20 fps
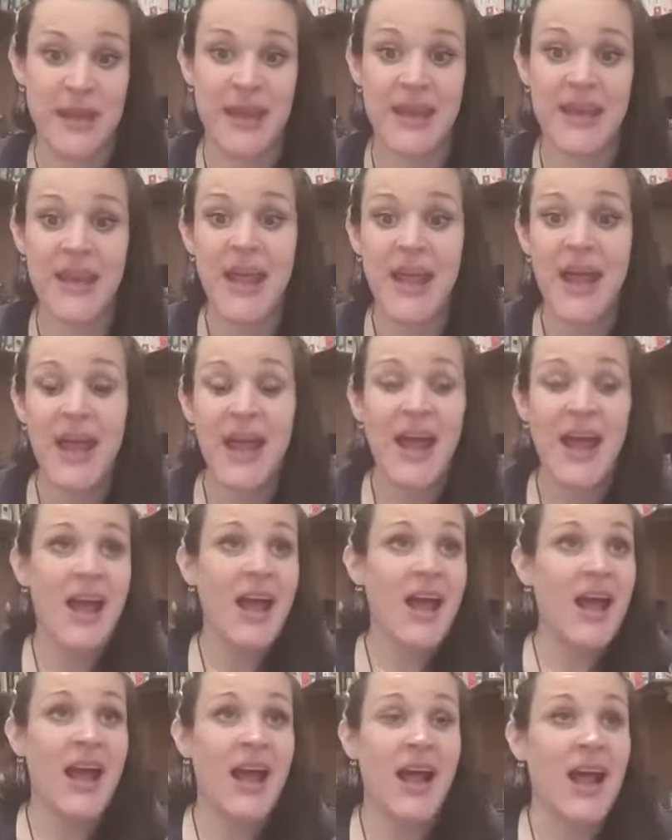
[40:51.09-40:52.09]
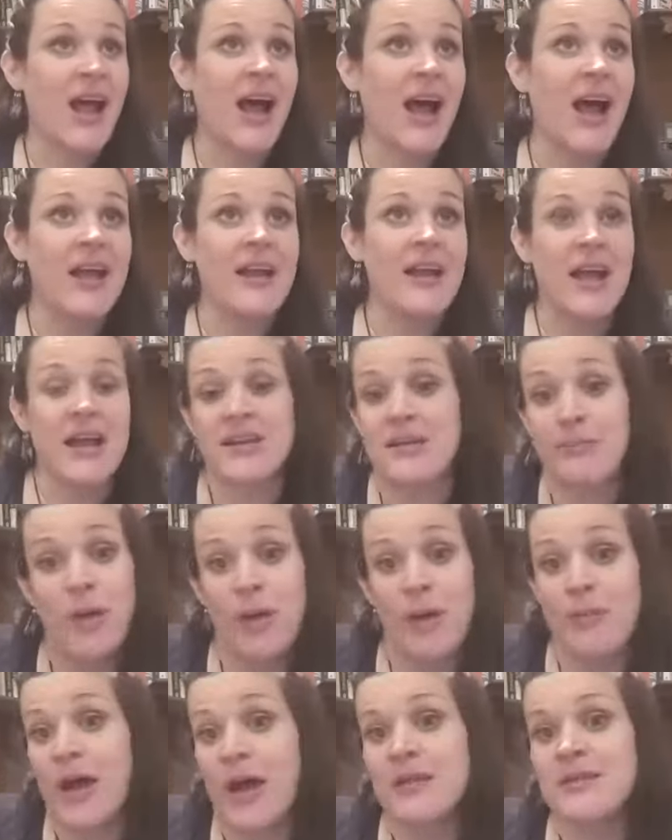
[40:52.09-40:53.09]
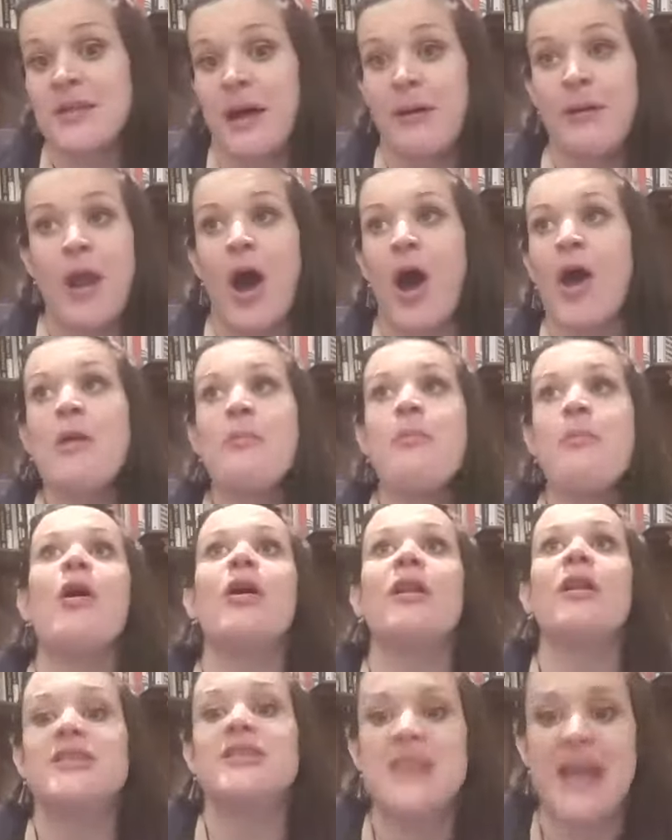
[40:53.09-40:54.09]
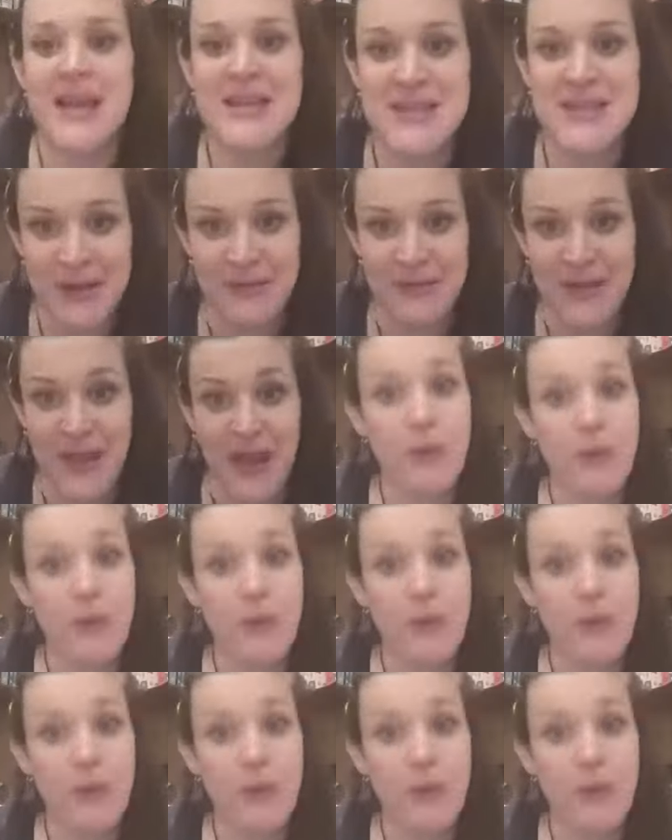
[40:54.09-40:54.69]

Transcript: And I'm unapologetic for that.